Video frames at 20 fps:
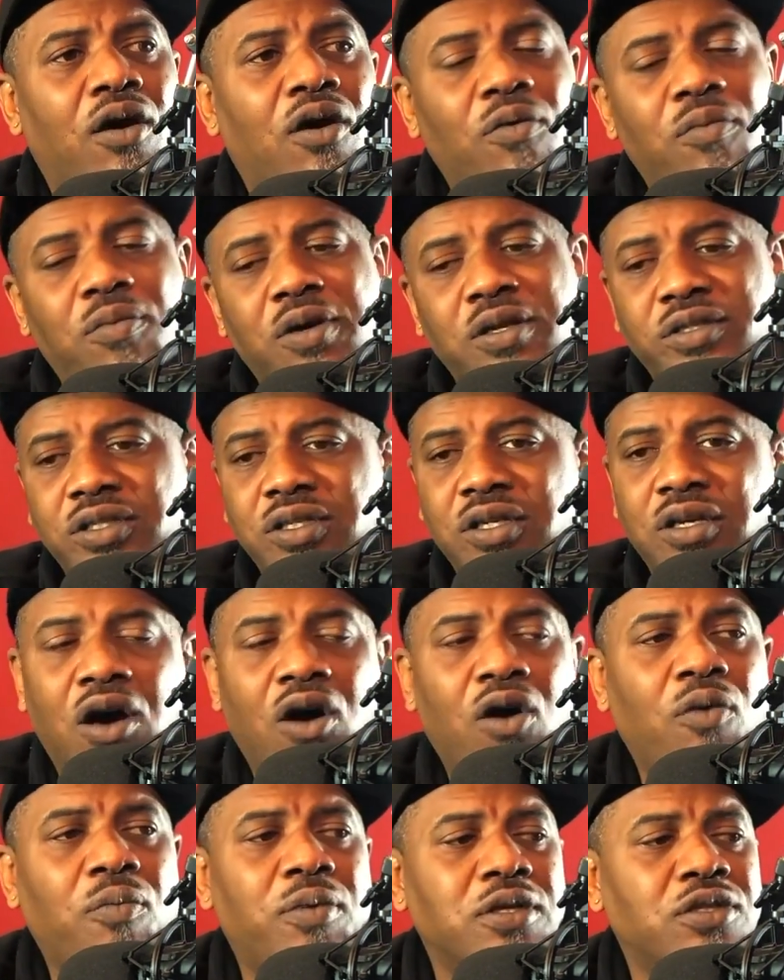A whole
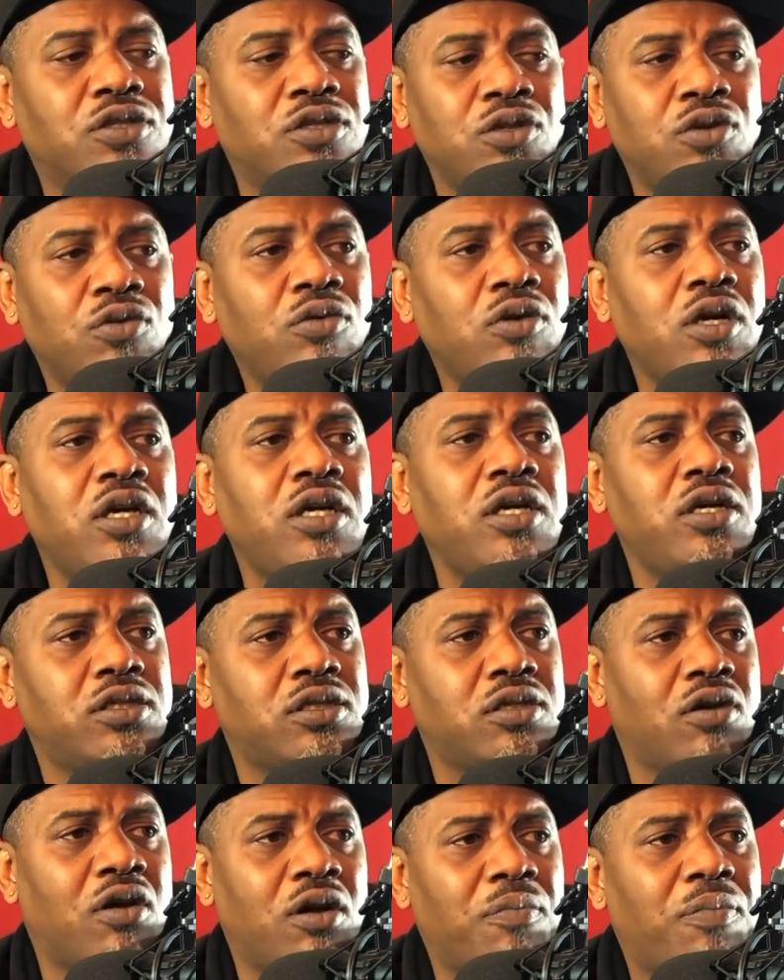bunch of new
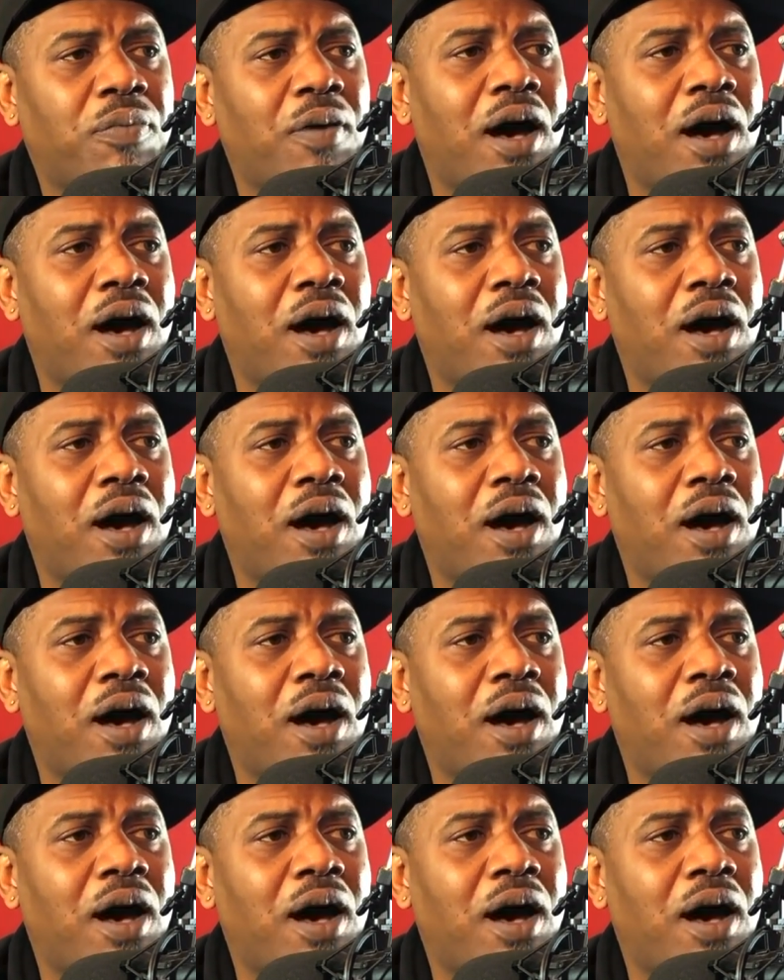hoods started